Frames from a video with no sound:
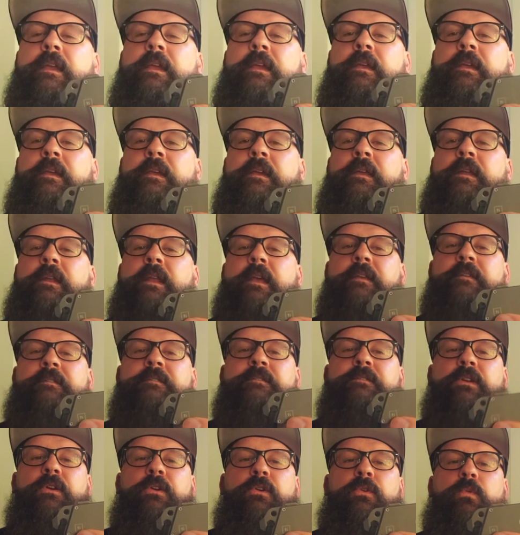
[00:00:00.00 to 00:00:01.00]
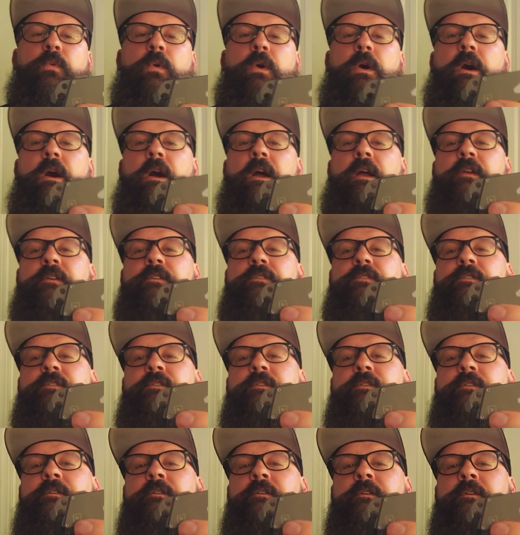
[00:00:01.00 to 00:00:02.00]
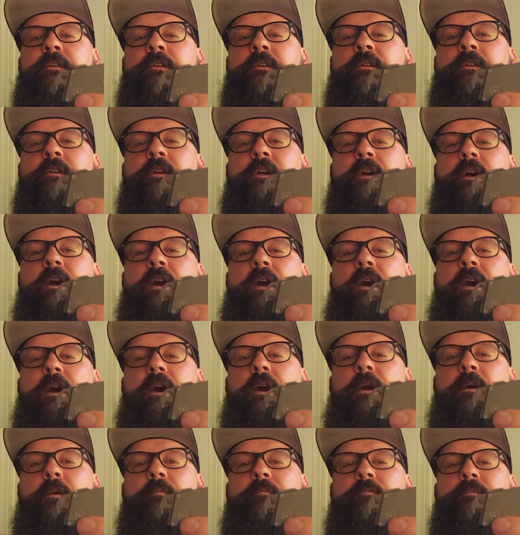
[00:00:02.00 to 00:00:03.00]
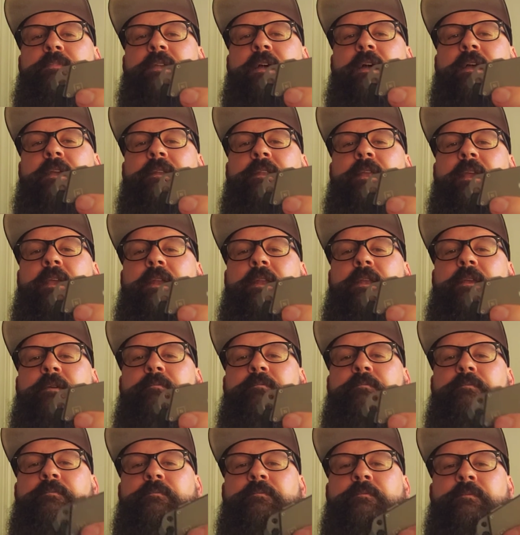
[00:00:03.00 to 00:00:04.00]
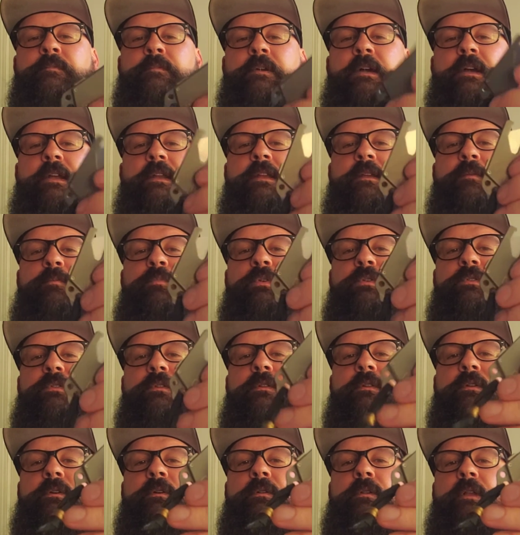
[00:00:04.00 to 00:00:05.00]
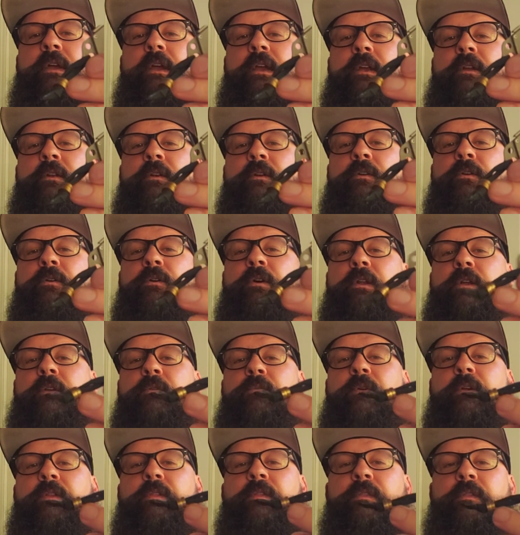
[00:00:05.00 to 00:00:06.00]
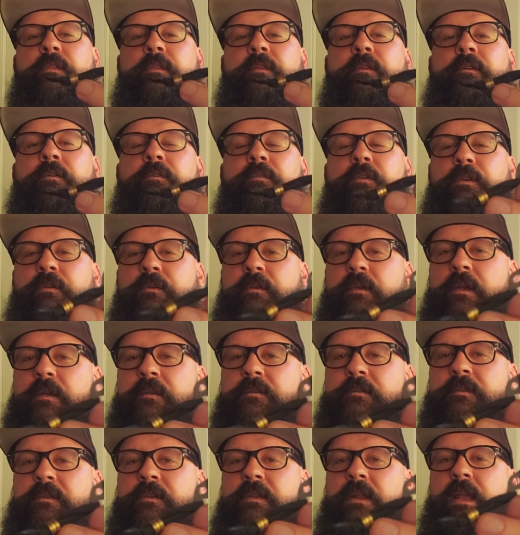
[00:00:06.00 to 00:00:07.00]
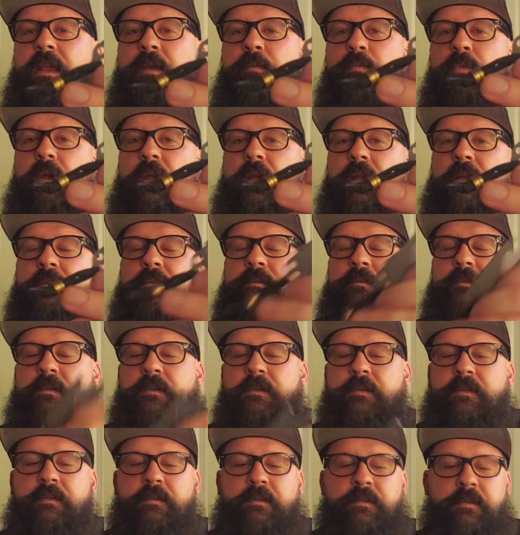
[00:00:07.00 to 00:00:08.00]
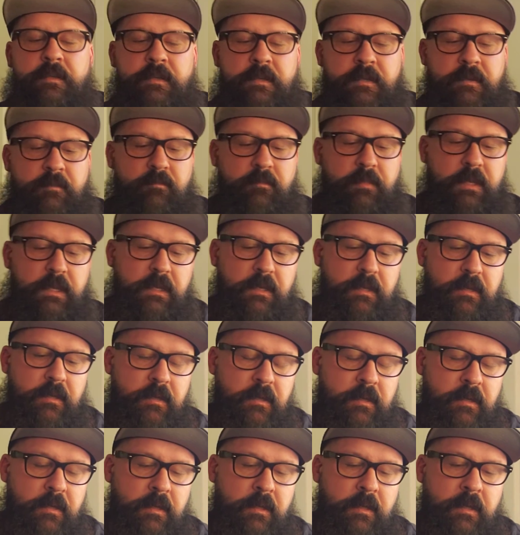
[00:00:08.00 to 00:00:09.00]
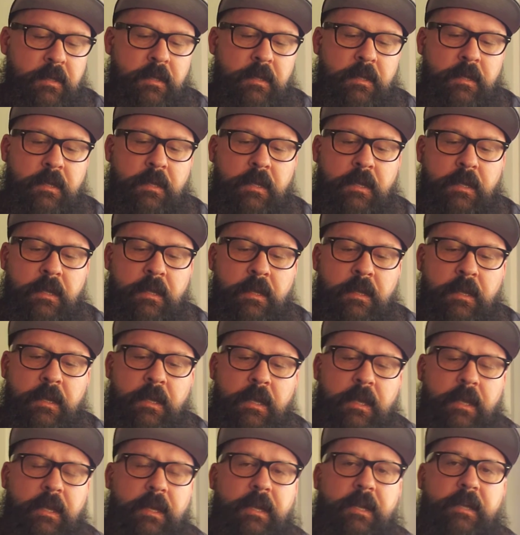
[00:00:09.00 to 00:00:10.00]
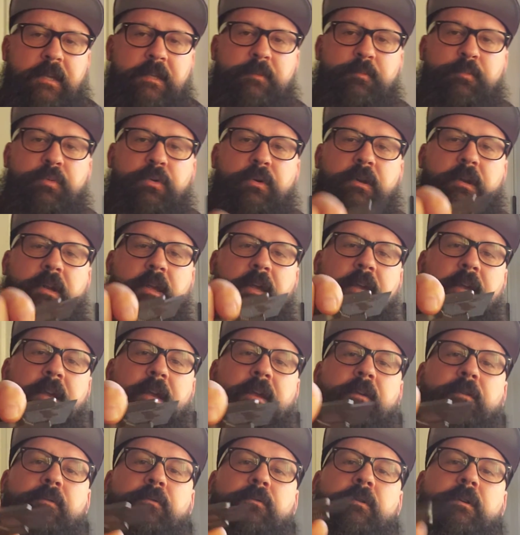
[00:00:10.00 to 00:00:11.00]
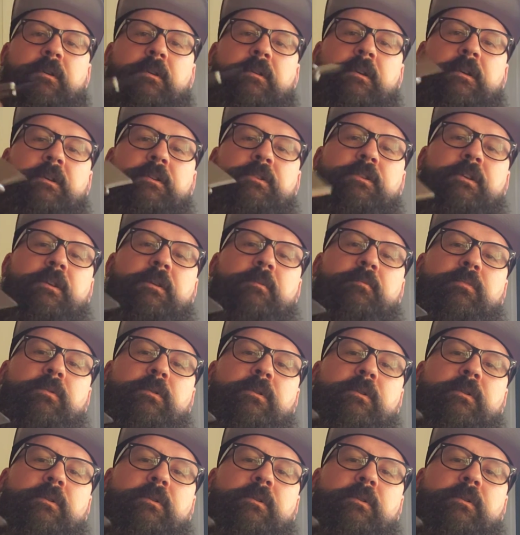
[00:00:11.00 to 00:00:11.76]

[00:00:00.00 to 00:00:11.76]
in a stone-washed titanium. I did put the little lanyard on it with, you guessed it, a brass bead. And I just put a really cheap